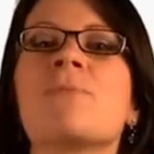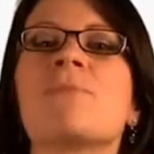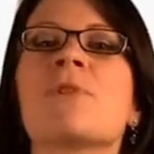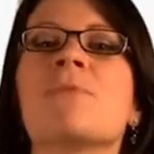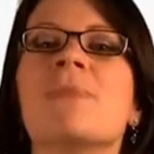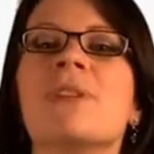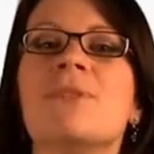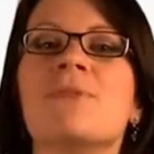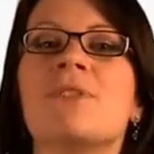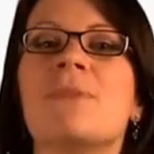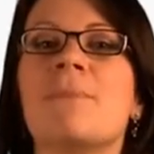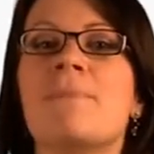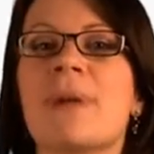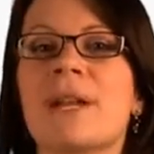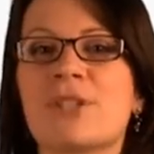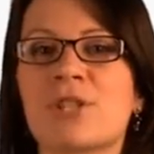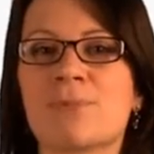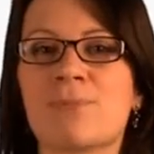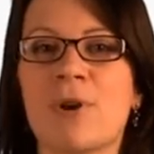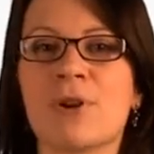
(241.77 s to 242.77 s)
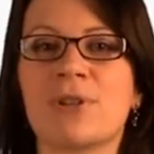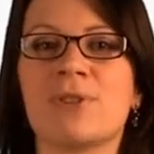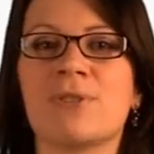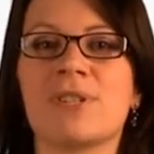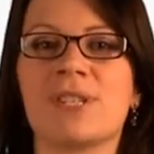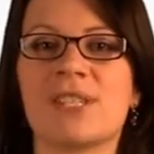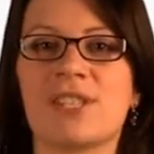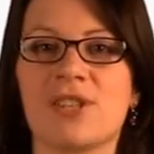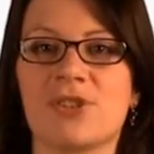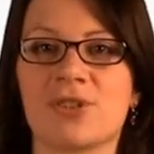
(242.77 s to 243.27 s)
will permit you to benchmark your
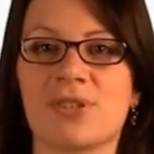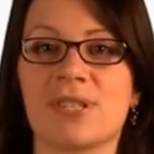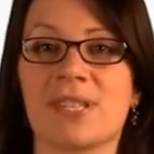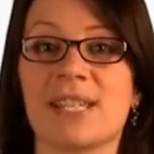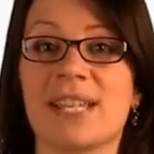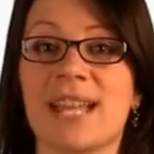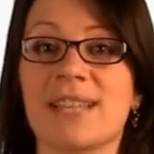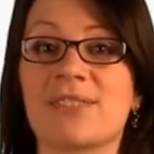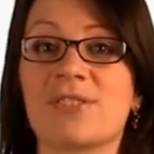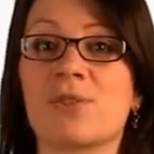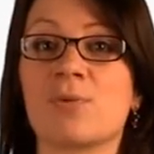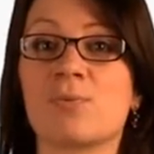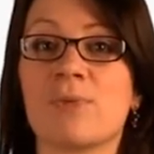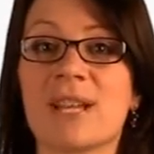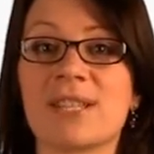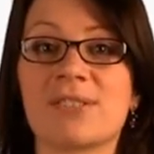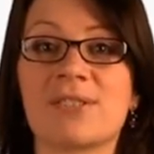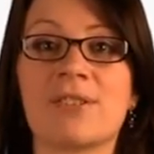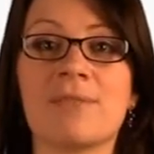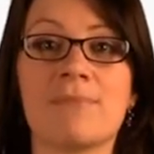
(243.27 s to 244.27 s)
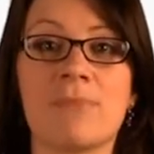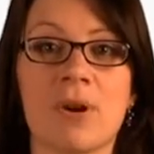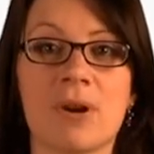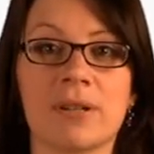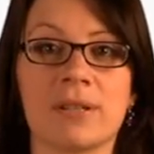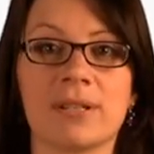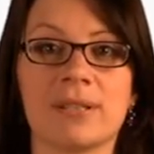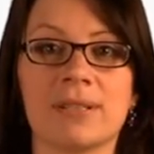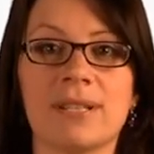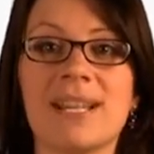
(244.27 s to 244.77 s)
decisions against the rest of the
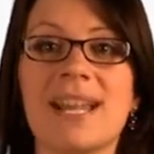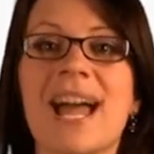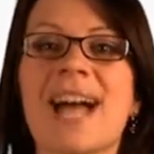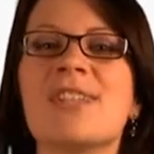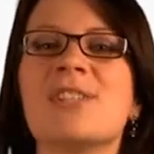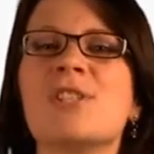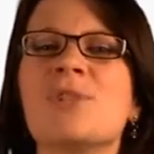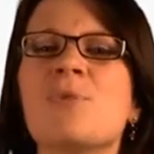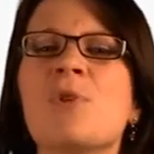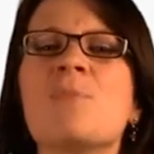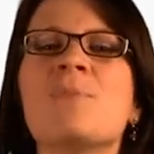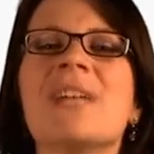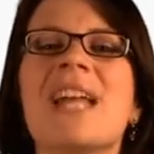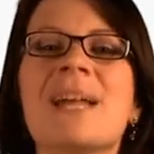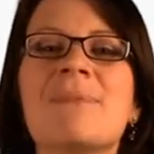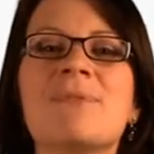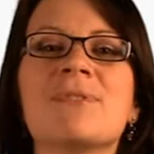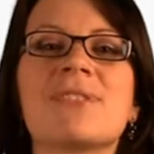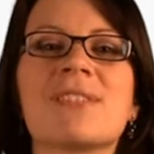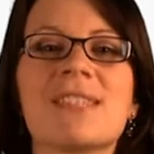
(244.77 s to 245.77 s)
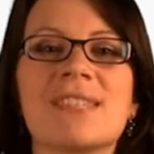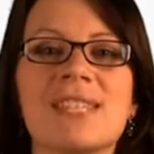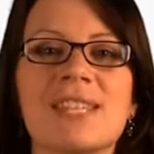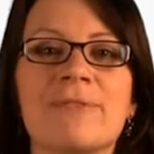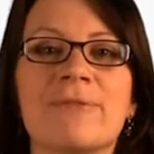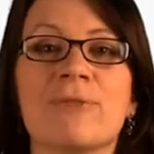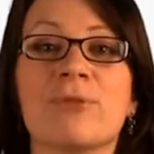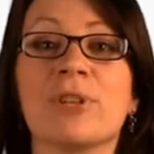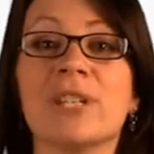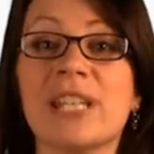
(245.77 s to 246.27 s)
market, as you will be able to
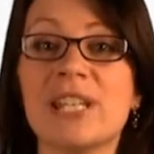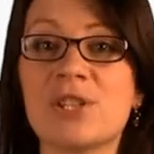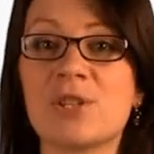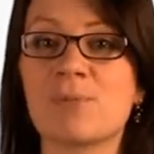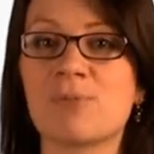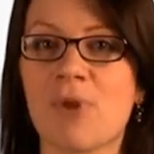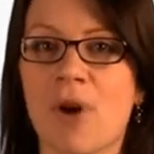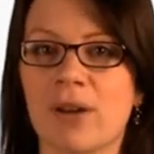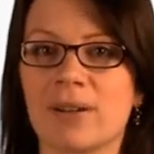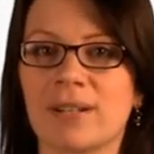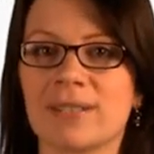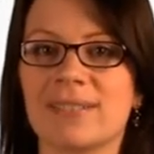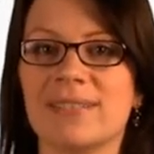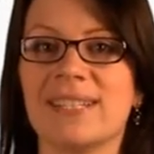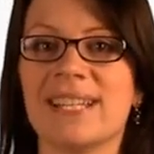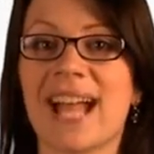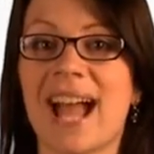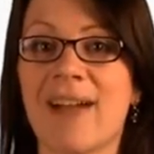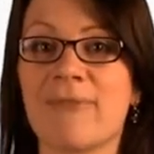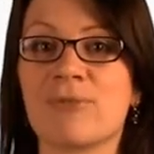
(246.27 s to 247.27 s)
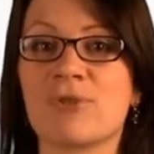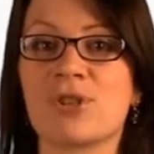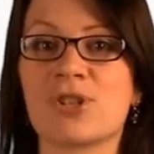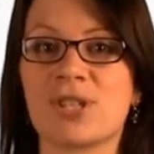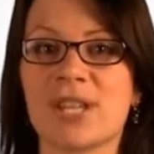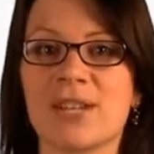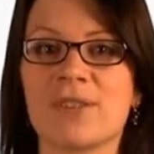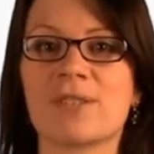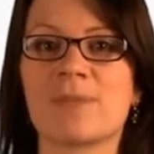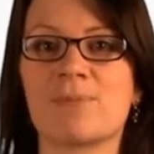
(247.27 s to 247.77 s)
see for each product the average
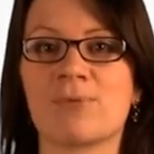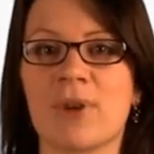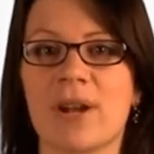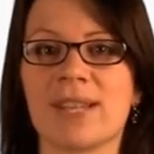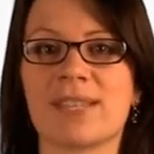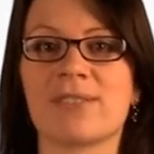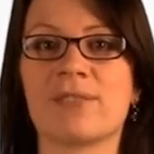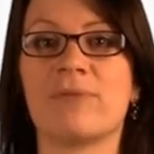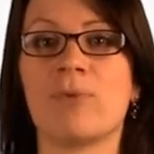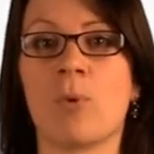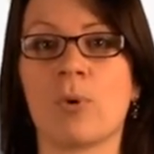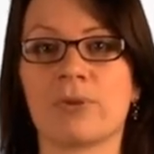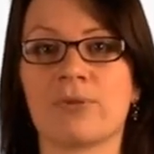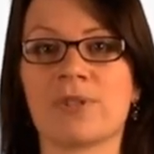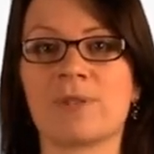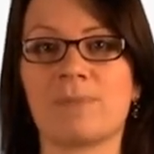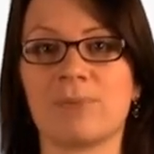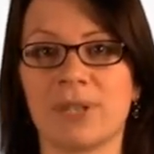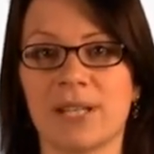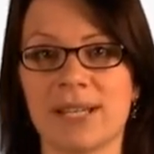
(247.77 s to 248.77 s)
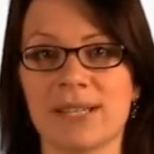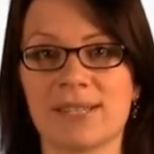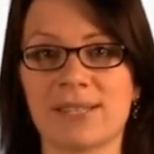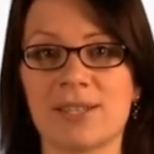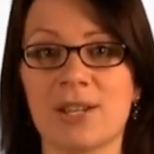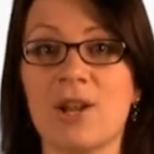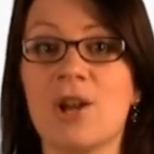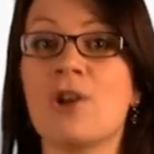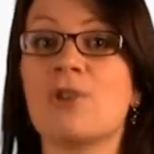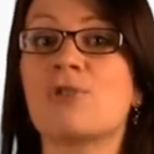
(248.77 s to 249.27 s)
sales price of orders
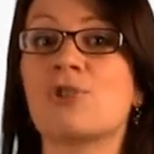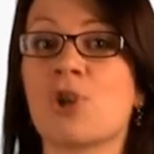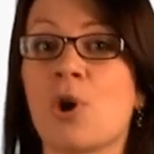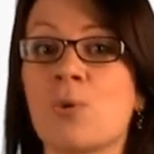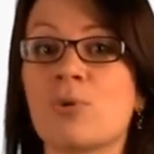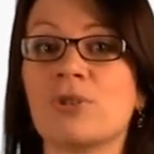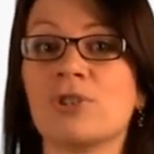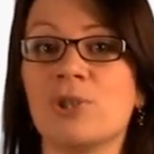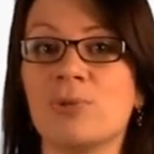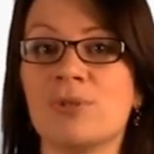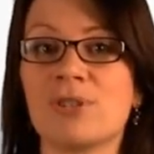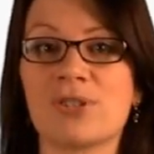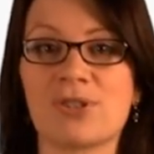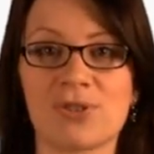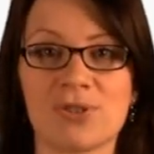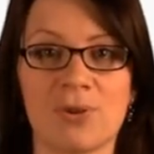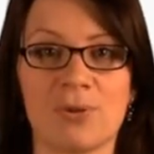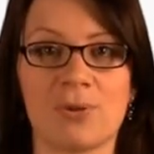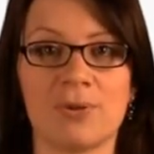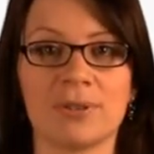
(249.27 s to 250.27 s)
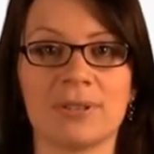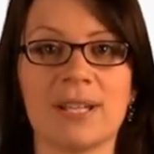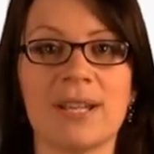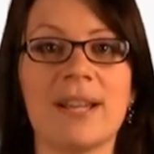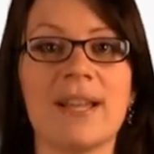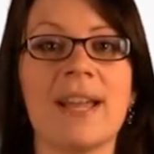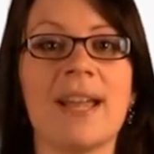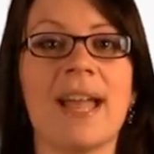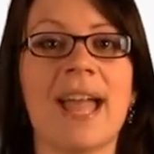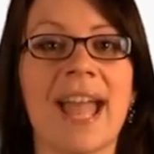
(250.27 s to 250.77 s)
placed, total units sold,
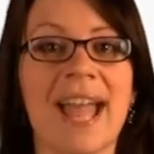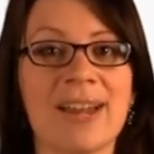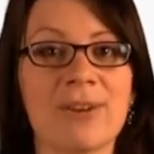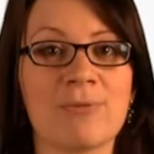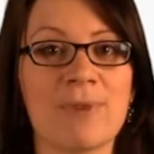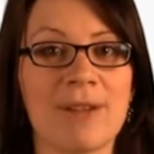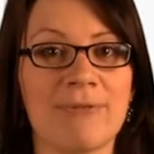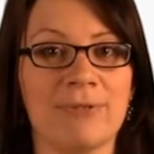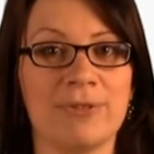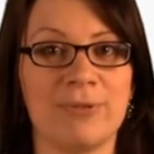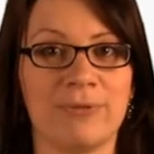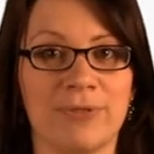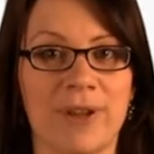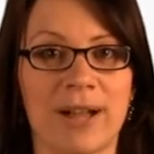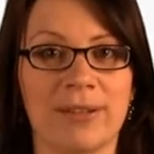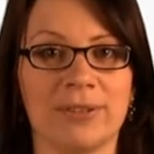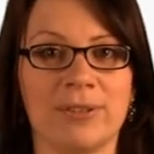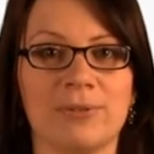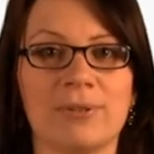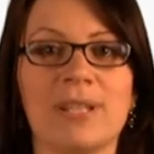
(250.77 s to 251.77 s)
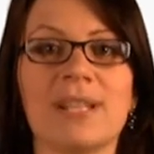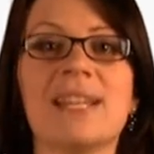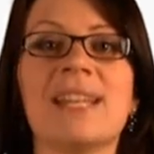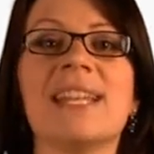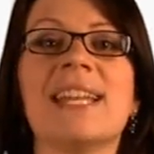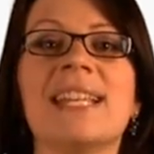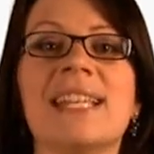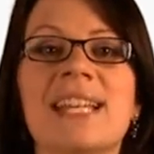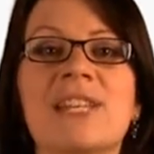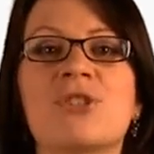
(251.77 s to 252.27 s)
and revenue value
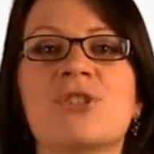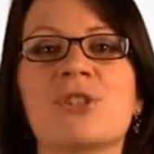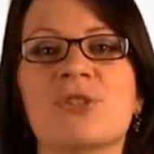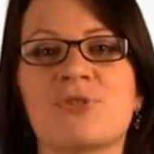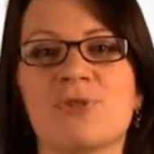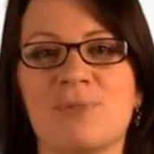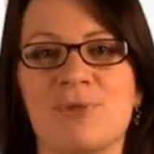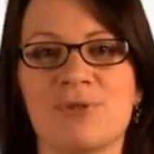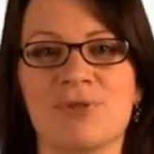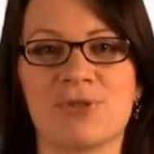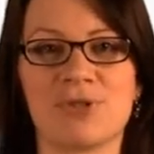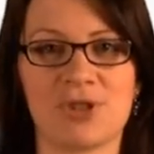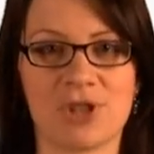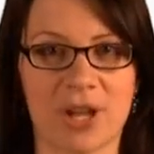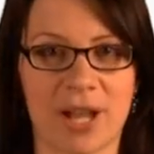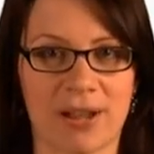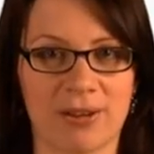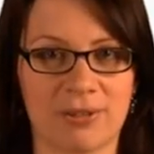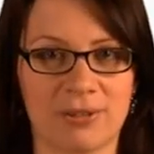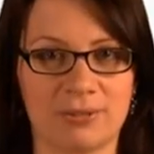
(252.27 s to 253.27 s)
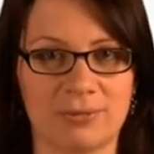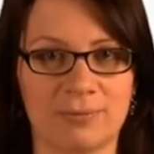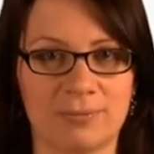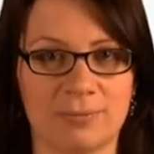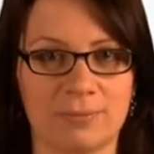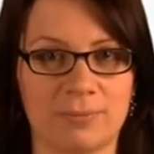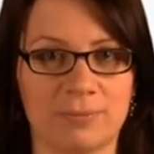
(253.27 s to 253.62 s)
in each distribution channel.